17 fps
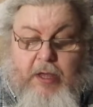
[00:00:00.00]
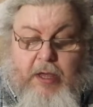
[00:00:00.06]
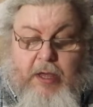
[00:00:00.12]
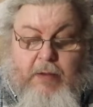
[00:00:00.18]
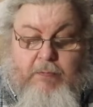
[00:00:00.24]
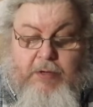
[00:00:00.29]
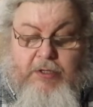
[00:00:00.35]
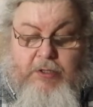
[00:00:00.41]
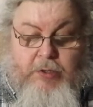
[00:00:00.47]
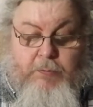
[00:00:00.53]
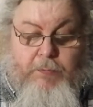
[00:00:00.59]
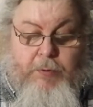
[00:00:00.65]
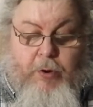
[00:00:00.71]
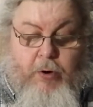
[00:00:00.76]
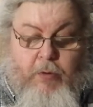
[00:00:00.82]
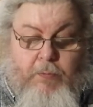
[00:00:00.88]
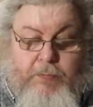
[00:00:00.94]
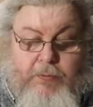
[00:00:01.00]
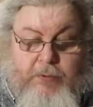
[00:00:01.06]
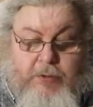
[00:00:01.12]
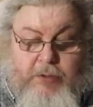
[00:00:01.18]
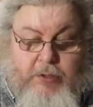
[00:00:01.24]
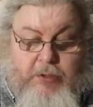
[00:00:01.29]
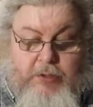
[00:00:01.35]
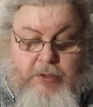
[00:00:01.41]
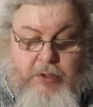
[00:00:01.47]
and Mr. Pope
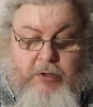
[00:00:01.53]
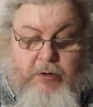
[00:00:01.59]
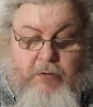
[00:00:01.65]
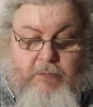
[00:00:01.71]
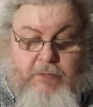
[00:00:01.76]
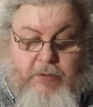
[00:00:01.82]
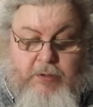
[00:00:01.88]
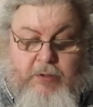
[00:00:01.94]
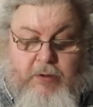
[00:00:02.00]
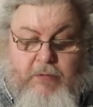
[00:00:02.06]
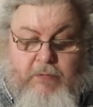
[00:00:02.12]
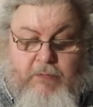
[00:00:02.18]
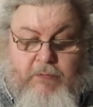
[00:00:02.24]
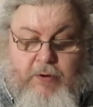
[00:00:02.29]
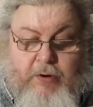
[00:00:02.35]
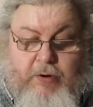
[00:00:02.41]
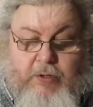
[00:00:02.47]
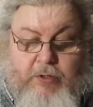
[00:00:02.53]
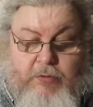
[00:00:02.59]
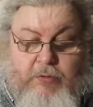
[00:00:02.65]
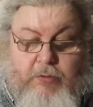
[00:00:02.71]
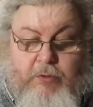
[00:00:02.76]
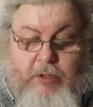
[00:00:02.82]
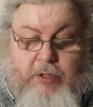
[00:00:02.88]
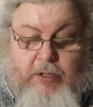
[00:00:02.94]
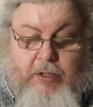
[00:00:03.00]
deserves very
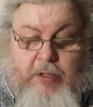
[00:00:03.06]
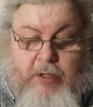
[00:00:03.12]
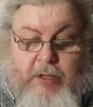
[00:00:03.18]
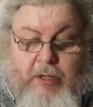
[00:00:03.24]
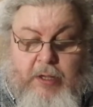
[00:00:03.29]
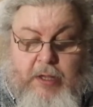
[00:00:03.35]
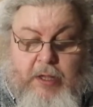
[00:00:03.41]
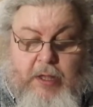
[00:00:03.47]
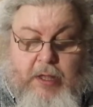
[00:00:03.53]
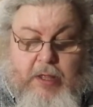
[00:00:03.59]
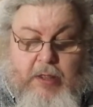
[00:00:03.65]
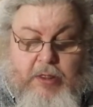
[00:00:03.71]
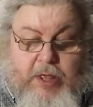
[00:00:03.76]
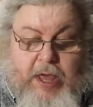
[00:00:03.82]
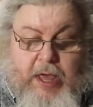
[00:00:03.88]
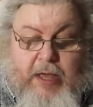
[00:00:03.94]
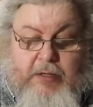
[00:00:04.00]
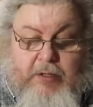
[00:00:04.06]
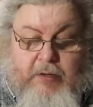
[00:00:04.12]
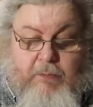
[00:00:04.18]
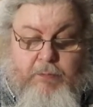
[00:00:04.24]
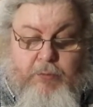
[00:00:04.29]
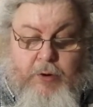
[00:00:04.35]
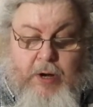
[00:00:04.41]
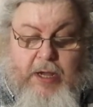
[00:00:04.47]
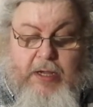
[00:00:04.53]
truly that
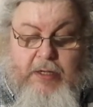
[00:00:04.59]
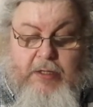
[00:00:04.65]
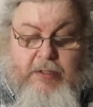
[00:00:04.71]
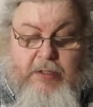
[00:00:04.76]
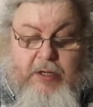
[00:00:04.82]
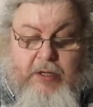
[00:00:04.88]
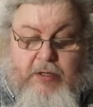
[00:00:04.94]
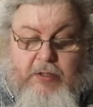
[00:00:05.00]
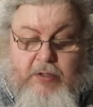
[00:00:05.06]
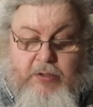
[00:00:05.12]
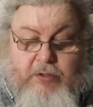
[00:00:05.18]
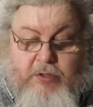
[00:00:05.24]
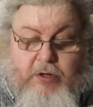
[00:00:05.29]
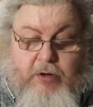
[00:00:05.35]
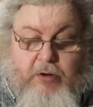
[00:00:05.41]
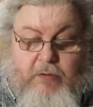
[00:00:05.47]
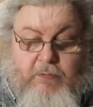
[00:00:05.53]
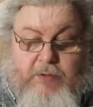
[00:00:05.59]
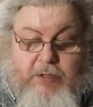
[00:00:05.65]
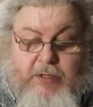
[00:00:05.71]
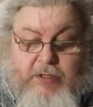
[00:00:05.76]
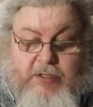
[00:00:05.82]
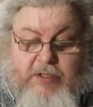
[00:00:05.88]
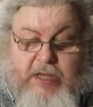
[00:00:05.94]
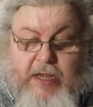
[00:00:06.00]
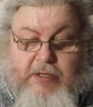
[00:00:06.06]
praise undeserved
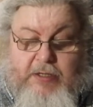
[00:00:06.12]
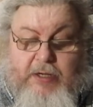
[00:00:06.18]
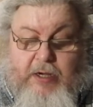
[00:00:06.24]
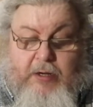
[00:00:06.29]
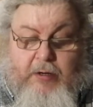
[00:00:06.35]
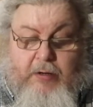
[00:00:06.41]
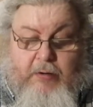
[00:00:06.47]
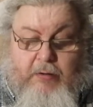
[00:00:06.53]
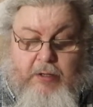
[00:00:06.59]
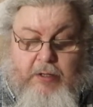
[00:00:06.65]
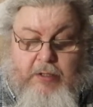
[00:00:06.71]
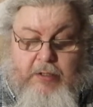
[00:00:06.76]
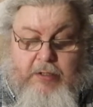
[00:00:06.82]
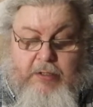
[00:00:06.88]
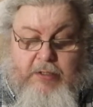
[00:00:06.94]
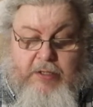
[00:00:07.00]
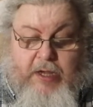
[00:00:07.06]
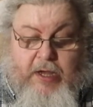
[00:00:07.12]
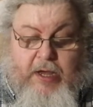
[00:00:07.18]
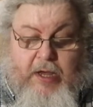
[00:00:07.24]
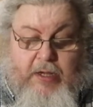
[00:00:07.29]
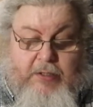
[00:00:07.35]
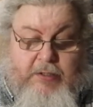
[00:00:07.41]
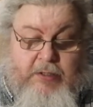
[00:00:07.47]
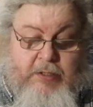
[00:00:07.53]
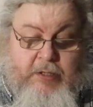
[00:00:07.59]
is satire in
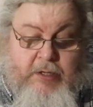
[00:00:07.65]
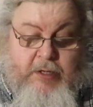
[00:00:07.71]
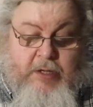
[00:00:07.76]
disguise.